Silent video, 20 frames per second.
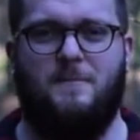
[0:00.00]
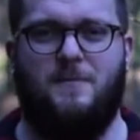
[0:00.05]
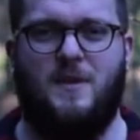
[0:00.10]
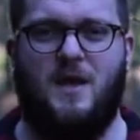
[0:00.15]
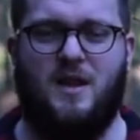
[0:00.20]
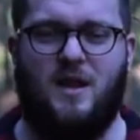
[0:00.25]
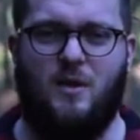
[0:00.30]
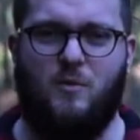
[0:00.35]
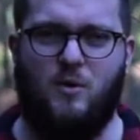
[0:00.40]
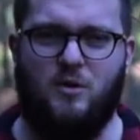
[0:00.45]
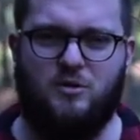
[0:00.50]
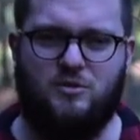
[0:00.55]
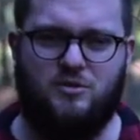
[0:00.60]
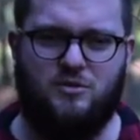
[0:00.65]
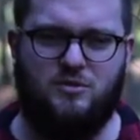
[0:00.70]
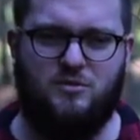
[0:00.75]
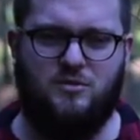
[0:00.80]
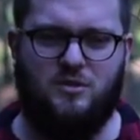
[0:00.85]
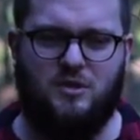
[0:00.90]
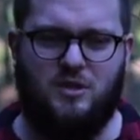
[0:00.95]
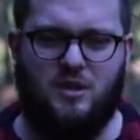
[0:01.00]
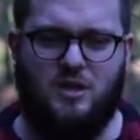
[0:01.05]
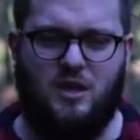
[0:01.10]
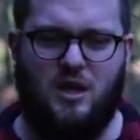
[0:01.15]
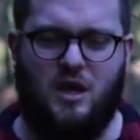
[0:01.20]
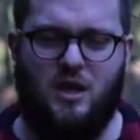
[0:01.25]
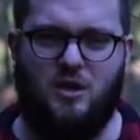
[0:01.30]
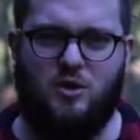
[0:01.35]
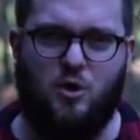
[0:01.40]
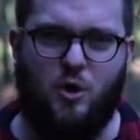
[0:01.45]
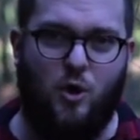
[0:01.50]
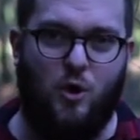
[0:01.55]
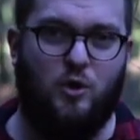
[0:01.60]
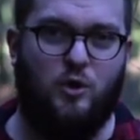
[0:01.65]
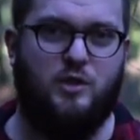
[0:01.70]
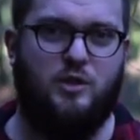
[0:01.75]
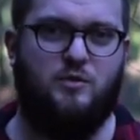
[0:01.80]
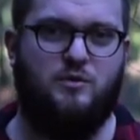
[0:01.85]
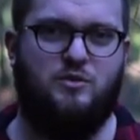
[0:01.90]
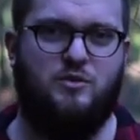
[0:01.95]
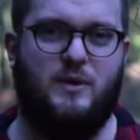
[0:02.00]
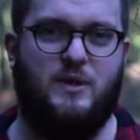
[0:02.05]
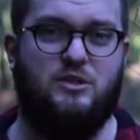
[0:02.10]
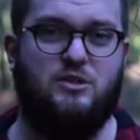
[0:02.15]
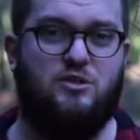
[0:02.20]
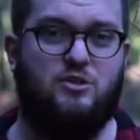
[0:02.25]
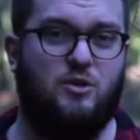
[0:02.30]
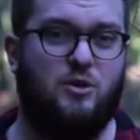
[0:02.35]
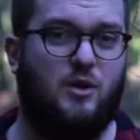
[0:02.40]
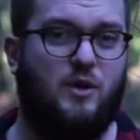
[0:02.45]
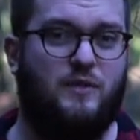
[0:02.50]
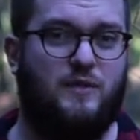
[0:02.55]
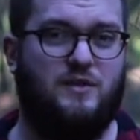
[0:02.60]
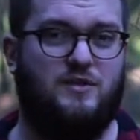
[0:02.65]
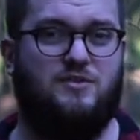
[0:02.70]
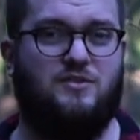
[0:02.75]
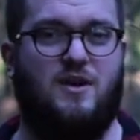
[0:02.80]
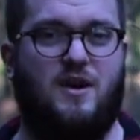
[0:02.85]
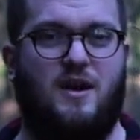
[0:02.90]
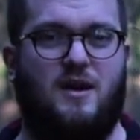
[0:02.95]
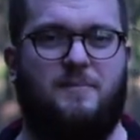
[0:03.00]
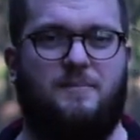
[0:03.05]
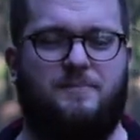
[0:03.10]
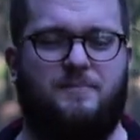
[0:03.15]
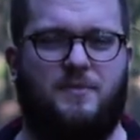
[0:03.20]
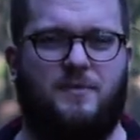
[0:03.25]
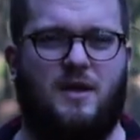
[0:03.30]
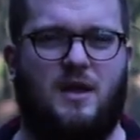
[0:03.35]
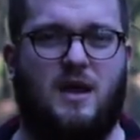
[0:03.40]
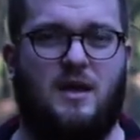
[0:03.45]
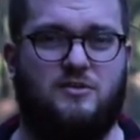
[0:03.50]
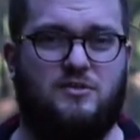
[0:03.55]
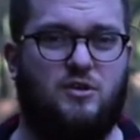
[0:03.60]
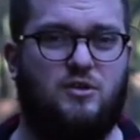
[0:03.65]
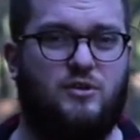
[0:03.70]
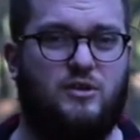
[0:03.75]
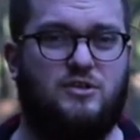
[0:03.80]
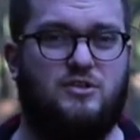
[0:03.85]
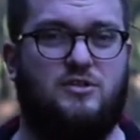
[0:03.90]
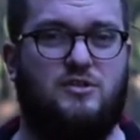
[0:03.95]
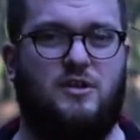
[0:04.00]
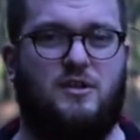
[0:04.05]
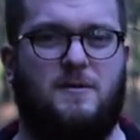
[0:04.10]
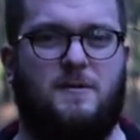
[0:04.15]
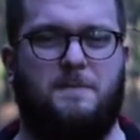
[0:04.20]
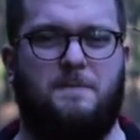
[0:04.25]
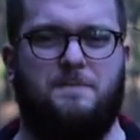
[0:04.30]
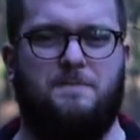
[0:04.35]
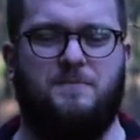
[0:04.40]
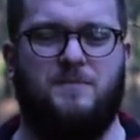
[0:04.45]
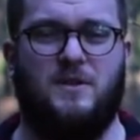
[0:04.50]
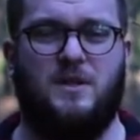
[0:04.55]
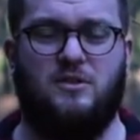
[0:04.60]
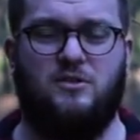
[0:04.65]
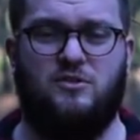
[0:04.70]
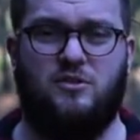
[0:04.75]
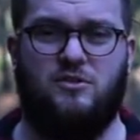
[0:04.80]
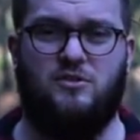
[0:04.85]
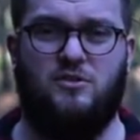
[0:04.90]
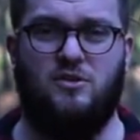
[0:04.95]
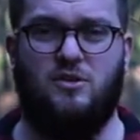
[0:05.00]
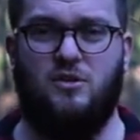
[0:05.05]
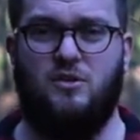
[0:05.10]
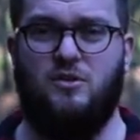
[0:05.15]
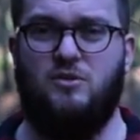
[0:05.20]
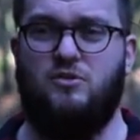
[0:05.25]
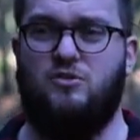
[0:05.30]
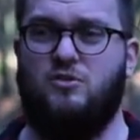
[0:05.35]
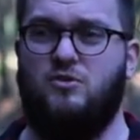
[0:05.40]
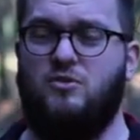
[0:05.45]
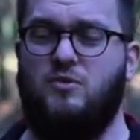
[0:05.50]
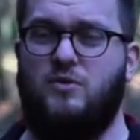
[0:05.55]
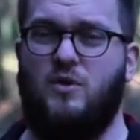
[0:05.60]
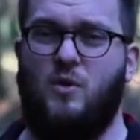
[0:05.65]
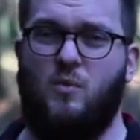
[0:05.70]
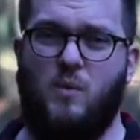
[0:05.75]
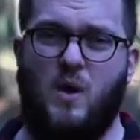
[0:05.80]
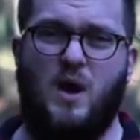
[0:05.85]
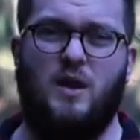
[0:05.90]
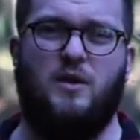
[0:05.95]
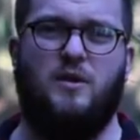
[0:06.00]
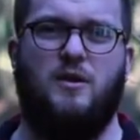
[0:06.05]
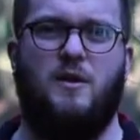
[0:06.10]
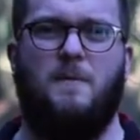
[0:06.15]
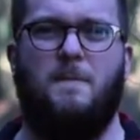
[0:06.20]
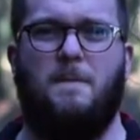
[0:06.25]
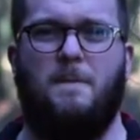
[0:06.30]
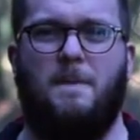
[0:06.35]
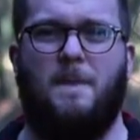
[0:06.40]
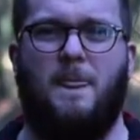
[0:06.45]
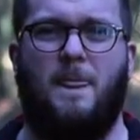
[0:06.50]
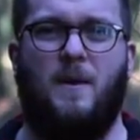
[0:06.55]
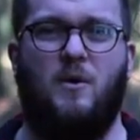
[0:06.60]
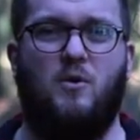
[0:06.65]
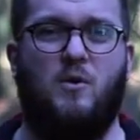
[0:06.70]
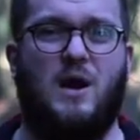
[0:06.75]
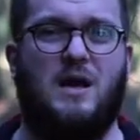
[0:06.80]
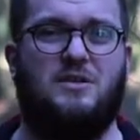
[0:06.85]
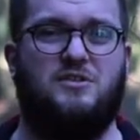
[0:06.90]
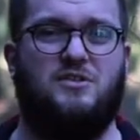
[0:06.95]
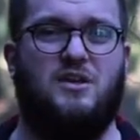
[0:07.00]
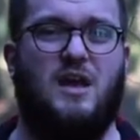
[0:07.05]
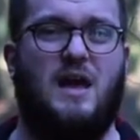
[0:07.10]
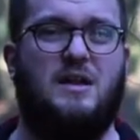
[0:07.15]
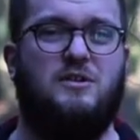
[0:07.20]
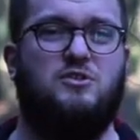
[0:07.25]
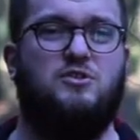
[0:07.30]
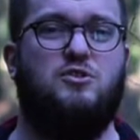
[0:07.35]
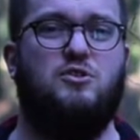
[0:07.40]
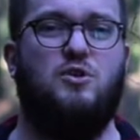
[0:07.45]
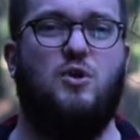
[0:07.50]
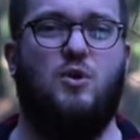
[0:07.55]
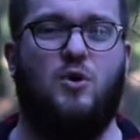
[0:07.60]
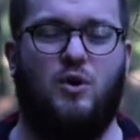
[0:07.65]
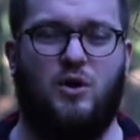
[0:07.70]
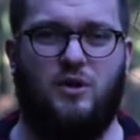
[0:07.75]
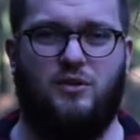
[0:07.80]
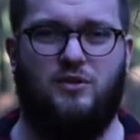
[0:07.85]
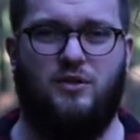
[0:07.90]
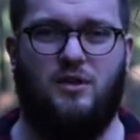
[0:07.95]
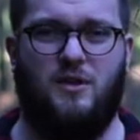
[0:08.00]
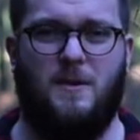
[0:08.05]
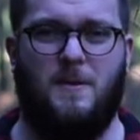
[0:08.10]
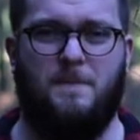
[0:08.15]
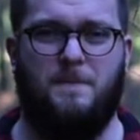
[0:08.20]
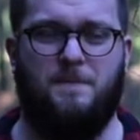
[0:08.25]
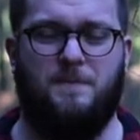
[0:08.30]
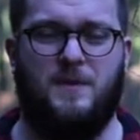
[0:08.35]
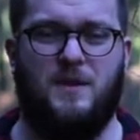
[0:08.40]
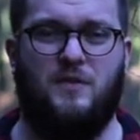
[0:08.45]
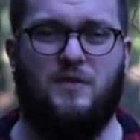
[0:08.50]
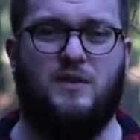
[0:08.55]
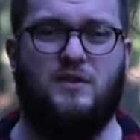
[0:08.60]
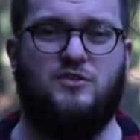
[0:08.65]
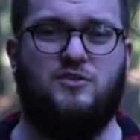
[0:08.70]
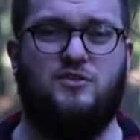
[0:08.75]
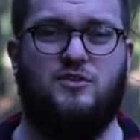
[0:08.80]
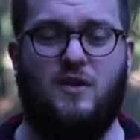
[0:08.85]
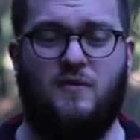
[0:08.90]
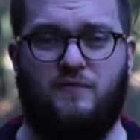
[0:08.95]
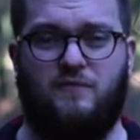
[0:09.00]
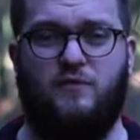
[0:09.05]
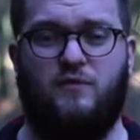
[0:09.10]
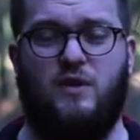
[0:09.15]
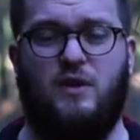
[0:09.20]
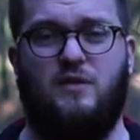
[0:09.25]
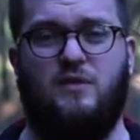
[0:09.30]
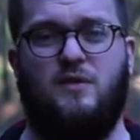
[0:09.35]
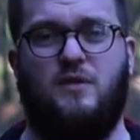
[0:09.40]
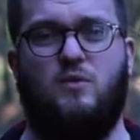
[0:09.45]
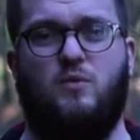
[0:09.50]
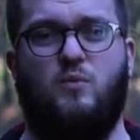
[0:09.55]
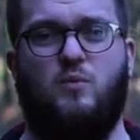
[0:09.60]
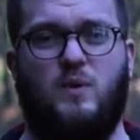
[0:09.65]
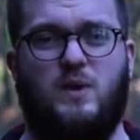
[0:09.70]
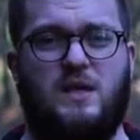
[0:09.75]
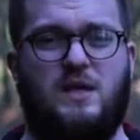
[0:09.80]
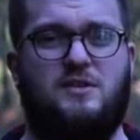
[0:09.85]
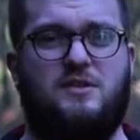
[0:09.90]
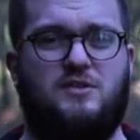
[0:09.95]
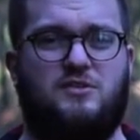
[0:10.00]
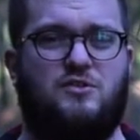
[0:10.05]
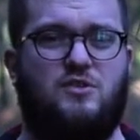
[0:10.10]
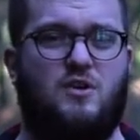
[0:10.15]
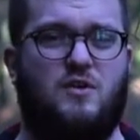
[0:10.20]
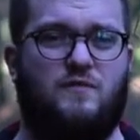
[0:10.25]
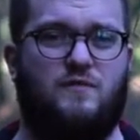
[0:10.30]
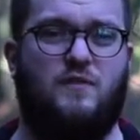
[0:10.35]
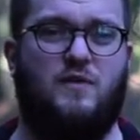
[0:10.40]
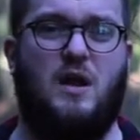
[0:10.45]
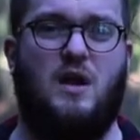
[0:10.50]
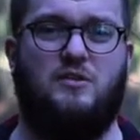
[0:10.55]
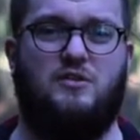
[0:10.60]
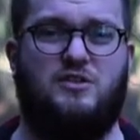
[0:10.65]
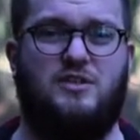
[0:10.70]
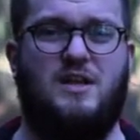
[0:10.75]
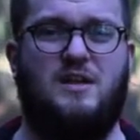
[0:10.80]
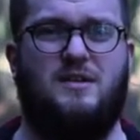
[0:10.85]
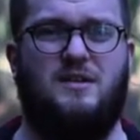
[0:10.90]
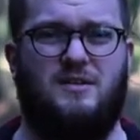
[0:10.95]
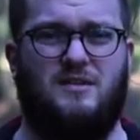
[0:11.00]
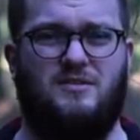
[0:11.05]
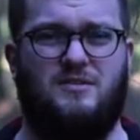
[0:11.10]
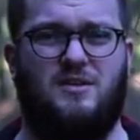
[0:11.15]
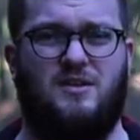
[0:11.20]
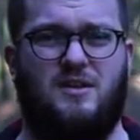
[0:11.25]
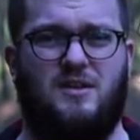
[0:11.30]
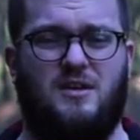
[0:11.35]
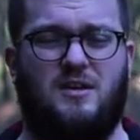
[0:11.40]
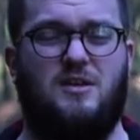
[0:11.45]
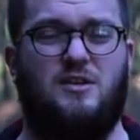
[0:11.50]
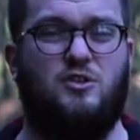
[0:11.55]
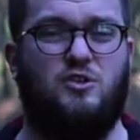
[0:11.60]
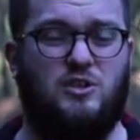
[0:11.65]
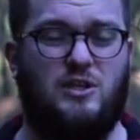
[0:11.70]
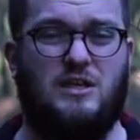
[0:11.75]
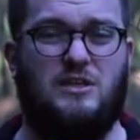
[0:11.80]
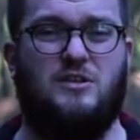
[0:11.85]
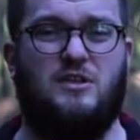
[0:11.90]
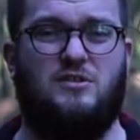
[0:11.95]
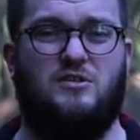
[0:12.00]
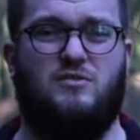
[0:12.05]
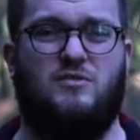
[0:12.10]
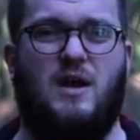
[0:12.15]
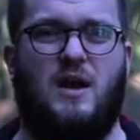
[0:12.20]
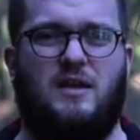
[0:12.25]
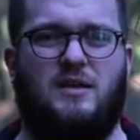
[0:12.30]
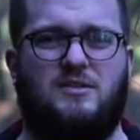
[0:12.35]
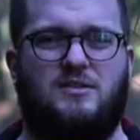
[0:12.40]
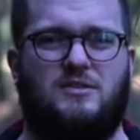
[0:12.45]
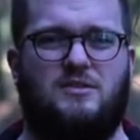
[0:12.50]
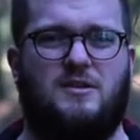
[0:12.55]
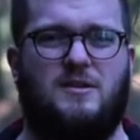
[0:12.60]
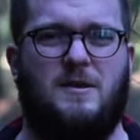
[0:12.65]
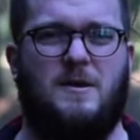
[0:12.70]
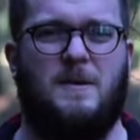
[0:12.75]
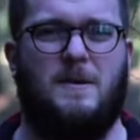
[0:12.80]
And I want to call you to endure this time as a Christian, to turn to the one who has endured the suffering that we deserve for our sins, Jesus Christ.